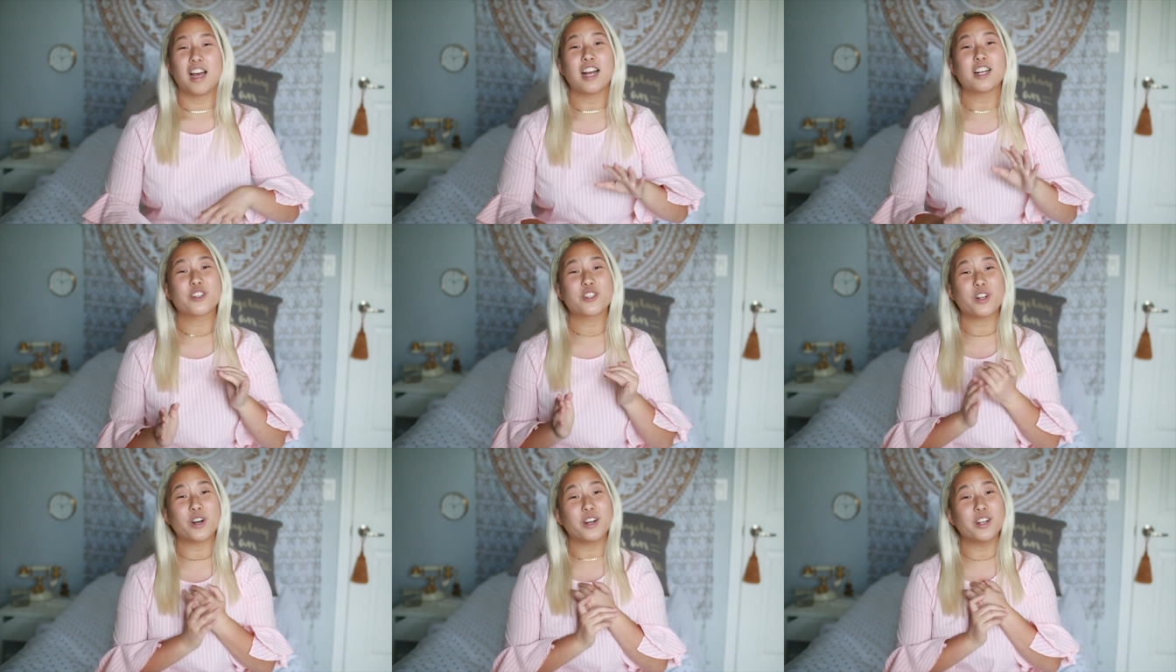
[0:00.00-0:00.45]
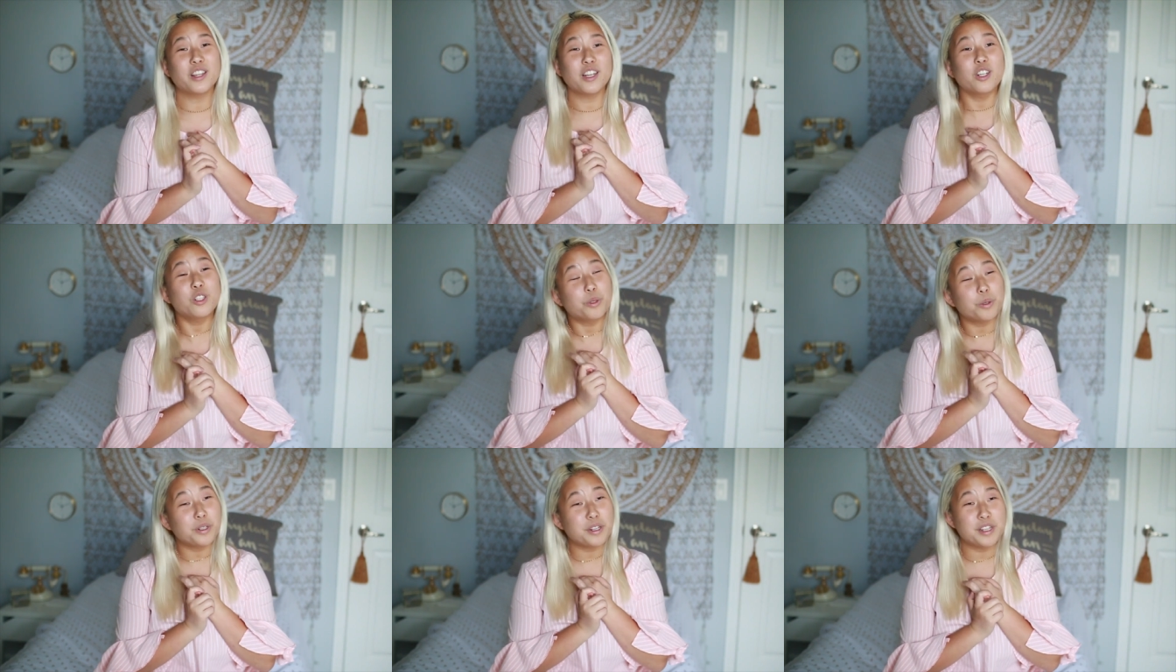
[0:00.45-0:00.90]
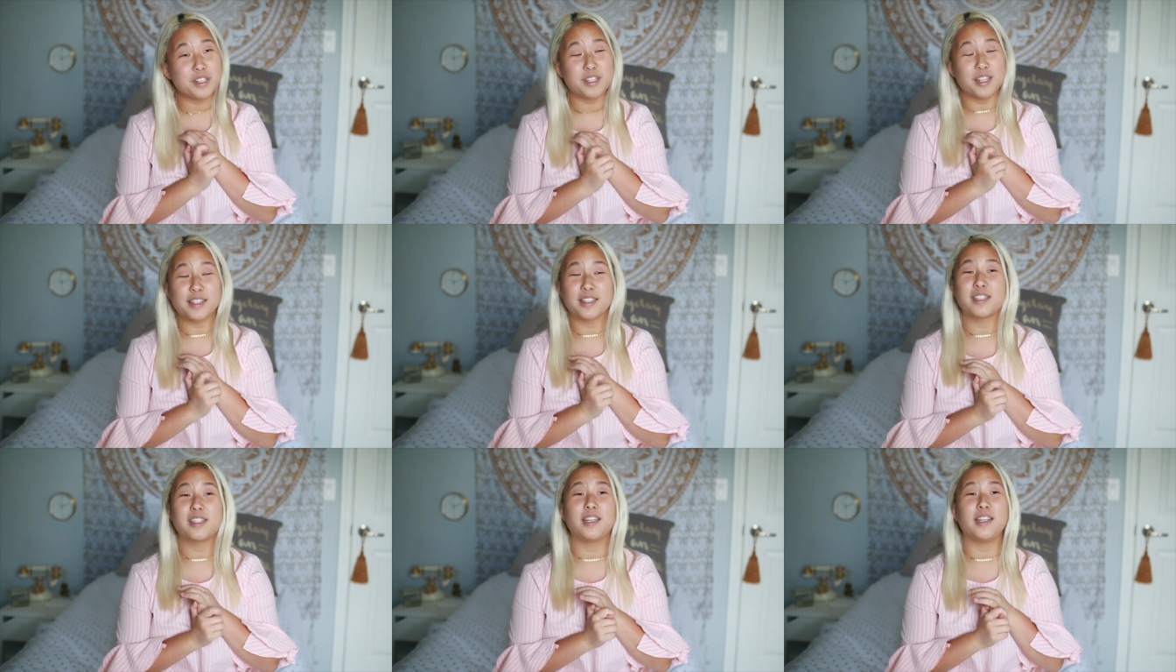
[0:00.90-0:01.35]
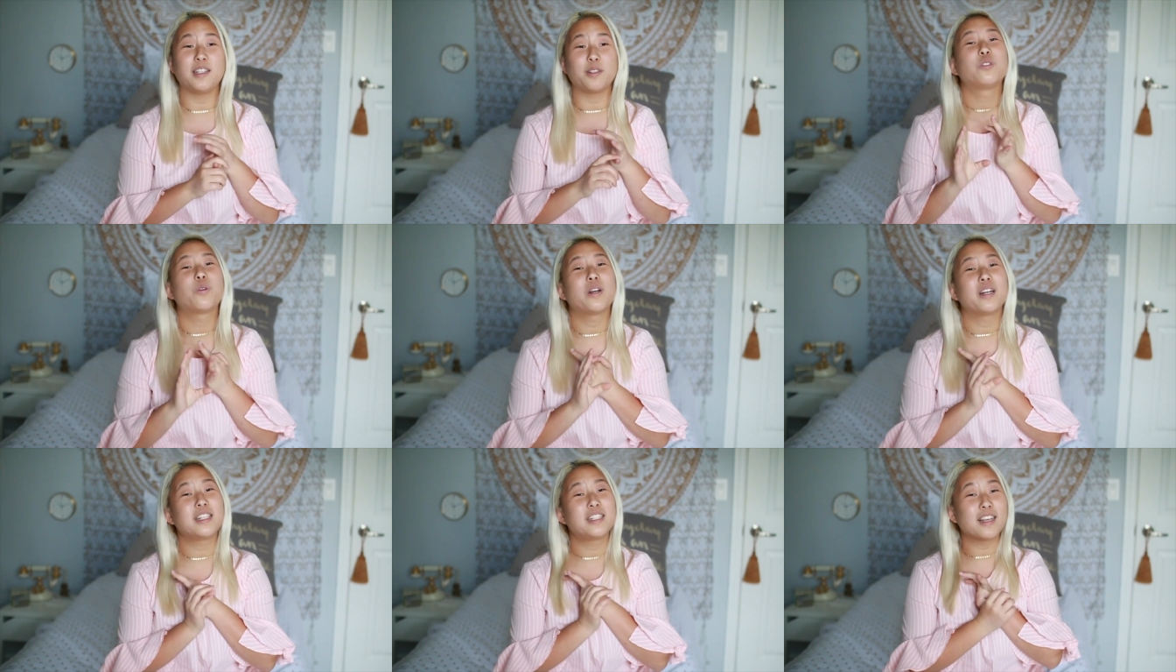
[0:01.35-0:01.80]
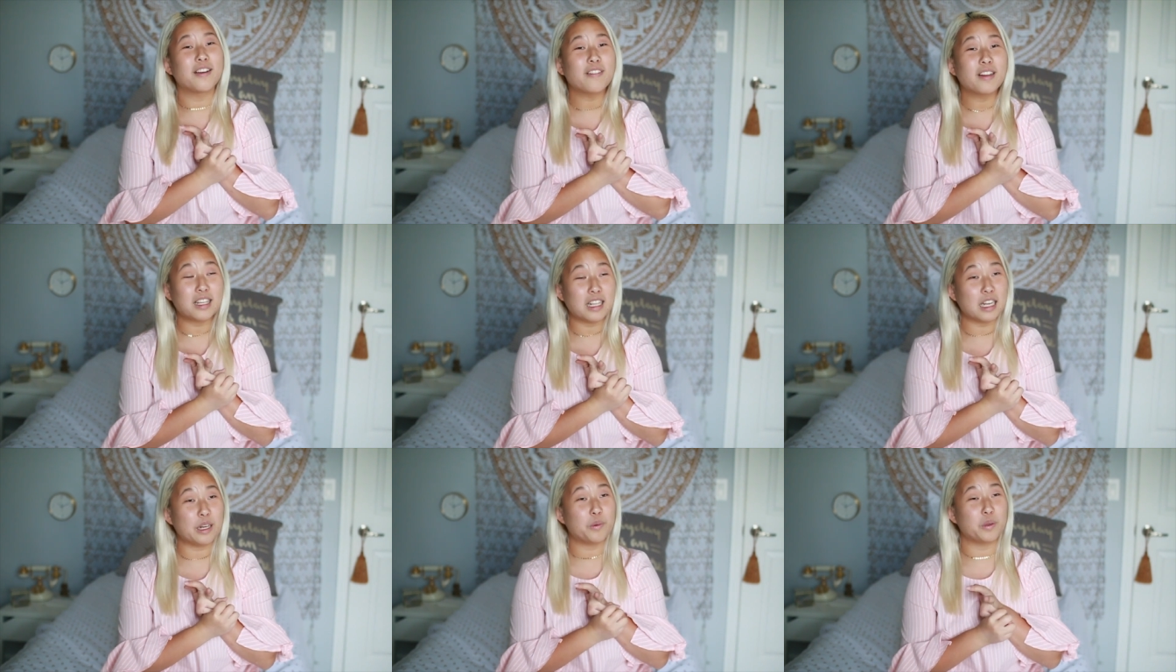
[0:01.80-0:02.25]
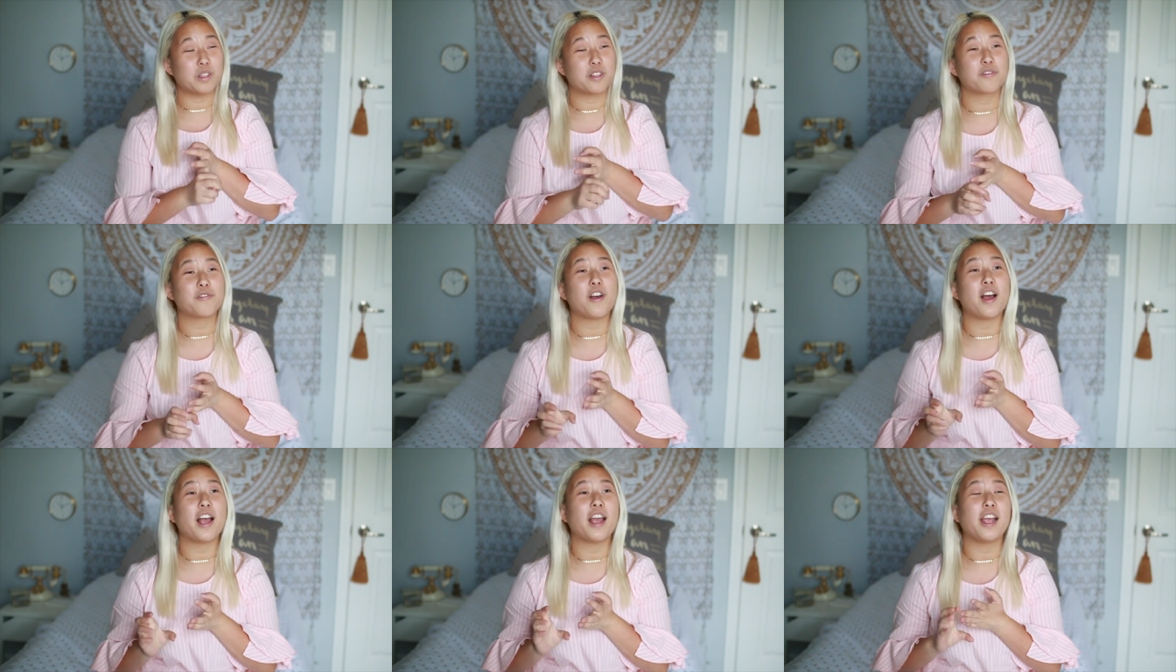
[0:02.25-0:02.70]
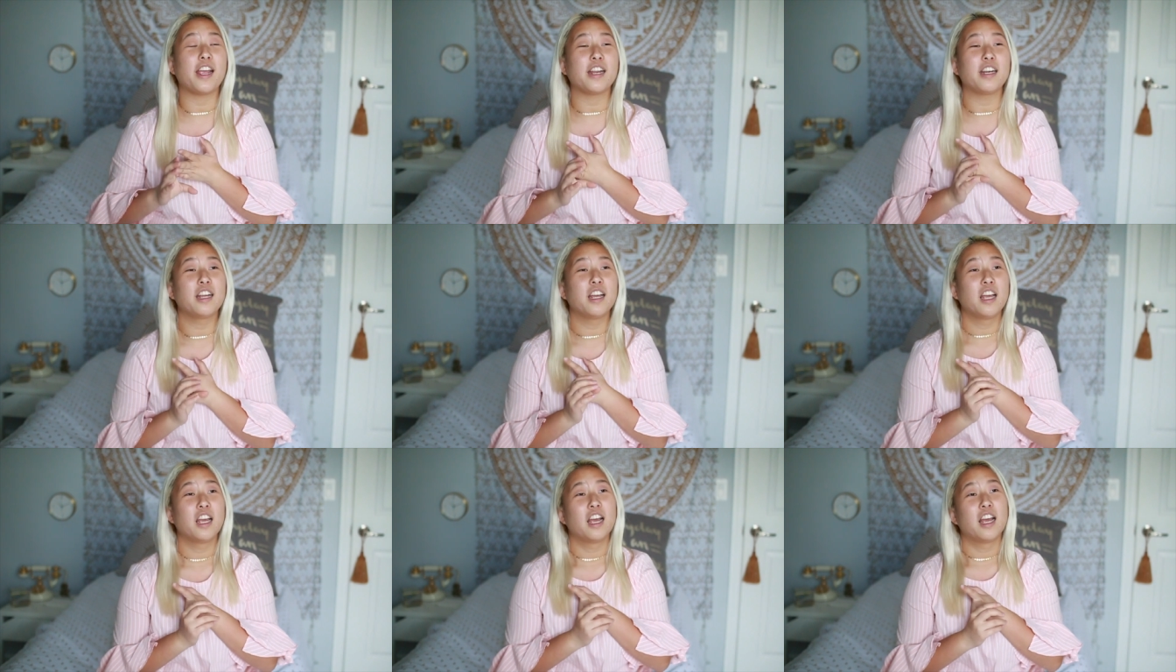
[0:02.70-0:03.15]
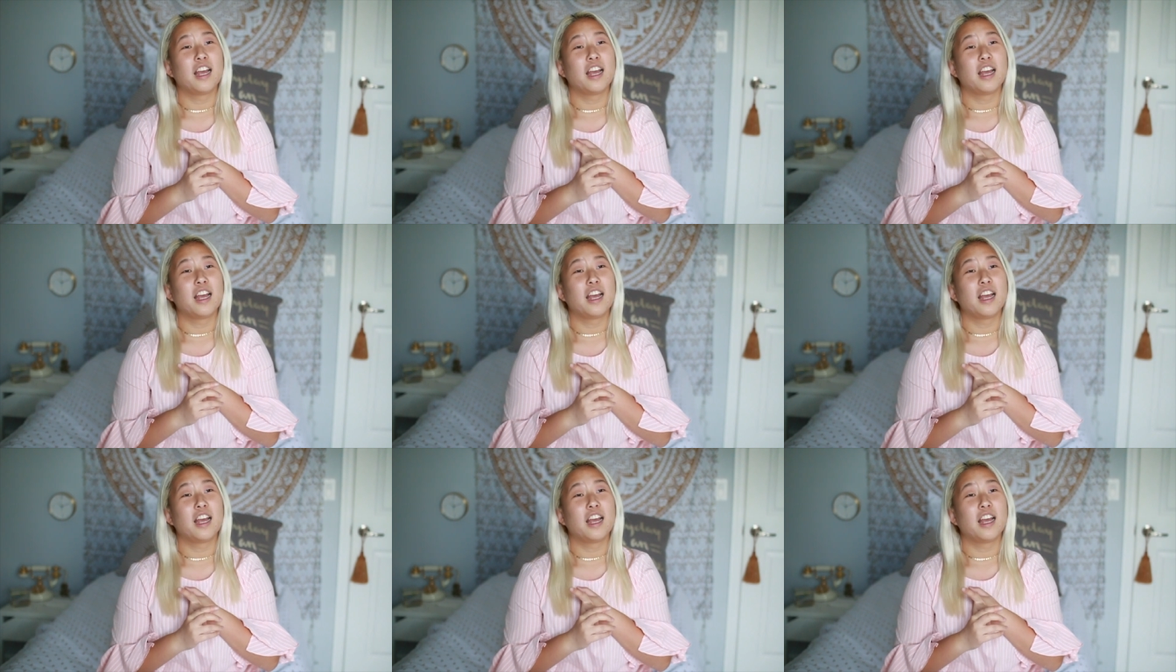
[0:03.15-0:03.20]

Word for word: I started there 2016, 2017 was fine.